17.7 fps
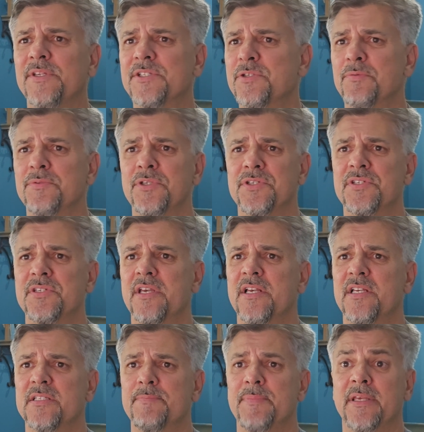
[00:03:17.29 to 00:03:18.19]
This one just
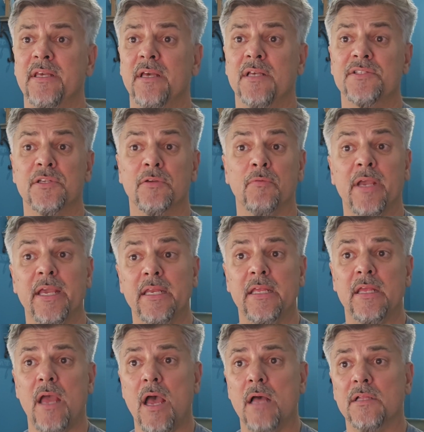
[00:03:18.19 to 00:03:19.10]
says, because in
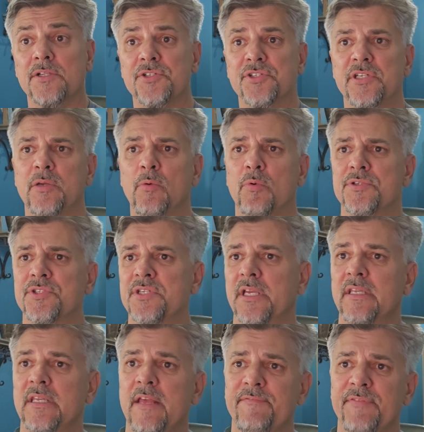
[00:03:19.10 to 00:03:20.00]
radiology, we're
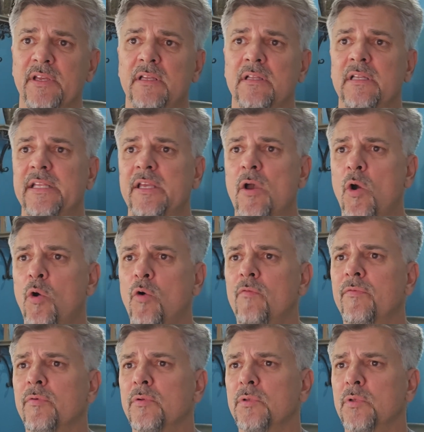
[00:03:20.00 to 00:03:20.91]
significantly
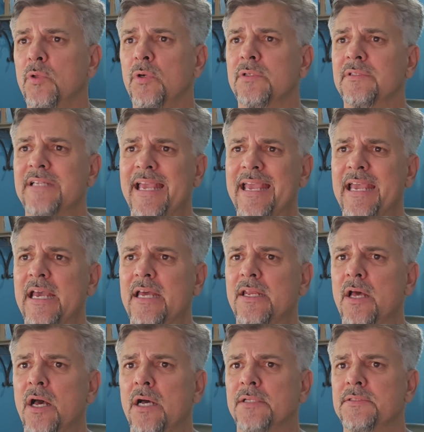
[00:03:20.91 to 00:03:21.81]
overlooked
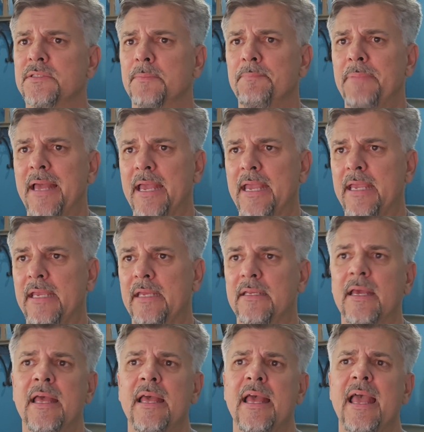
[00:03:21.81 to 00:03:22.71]
and
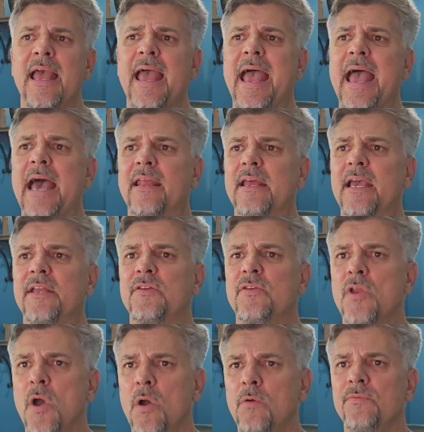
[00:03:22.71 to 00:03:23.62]
underpaid. Had I
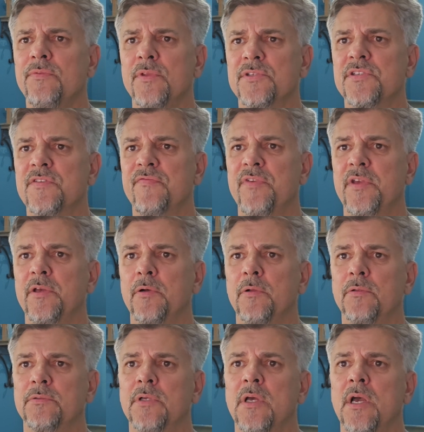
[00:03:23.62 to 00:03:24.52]
known this
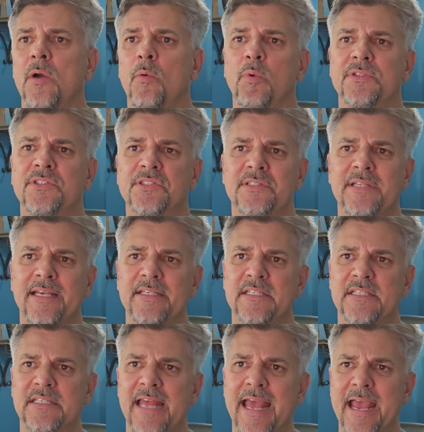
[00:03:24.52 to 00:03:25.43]
field would stay
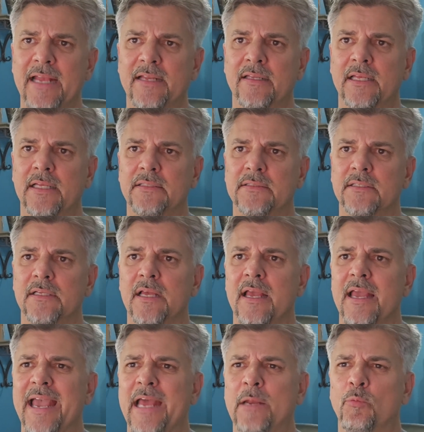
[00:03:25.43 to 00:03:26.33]
stagnant
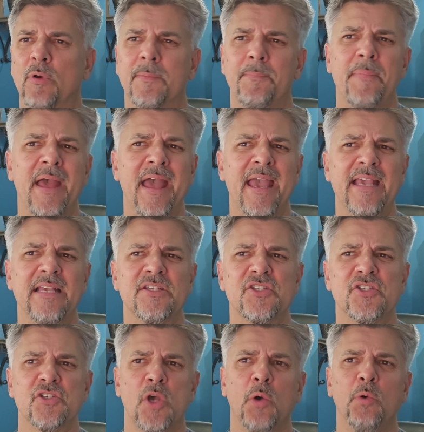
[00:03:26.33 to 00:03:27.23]
and would pay
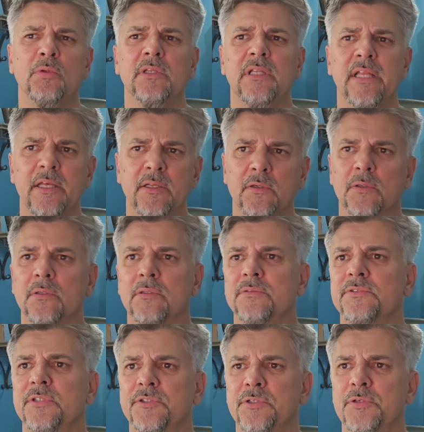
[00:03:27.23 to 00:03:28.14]
so
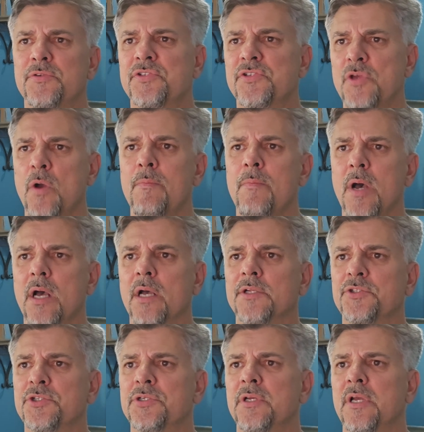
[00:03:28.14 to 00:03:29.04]
little to do so
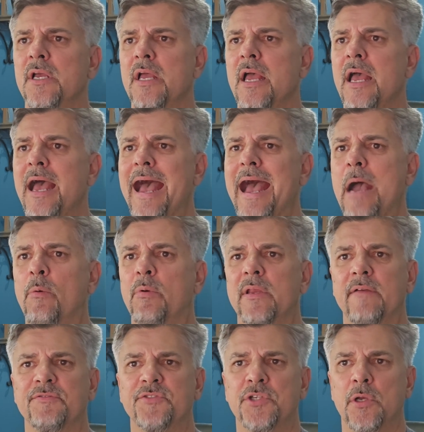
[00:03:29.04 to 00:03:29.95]
much, I
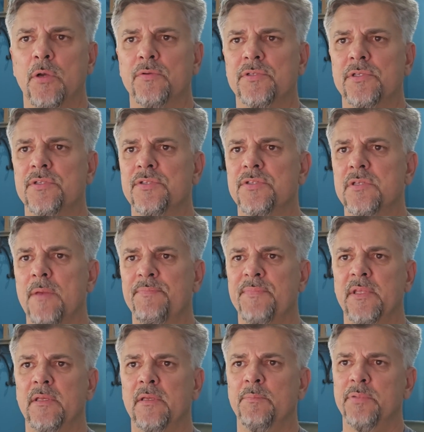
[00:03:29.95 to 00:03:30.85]
would have chosen
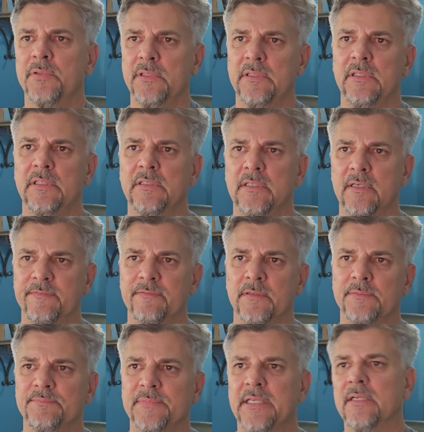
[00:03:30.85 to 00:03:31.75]
something completely
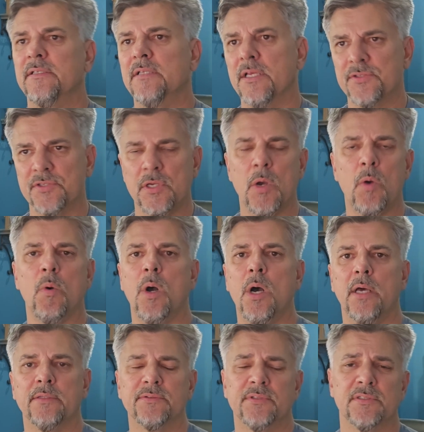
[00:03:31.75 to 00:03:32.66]
different. And it does go
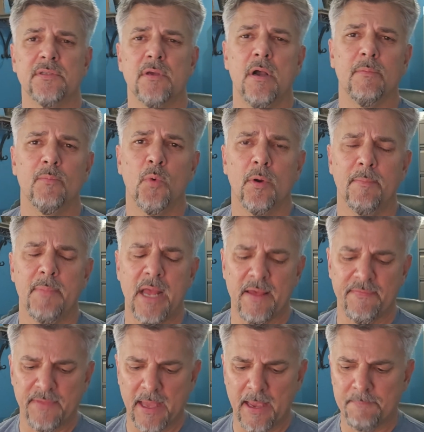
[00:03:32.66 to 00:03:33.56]
on to talk more
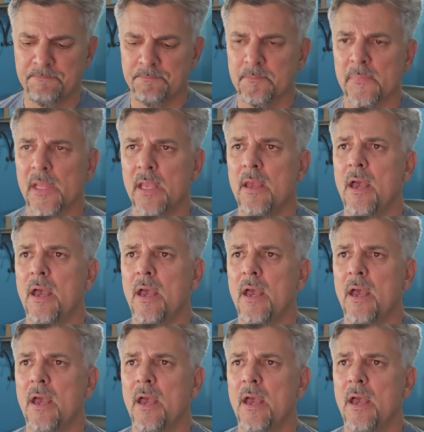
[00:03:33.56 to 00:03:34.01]
about that.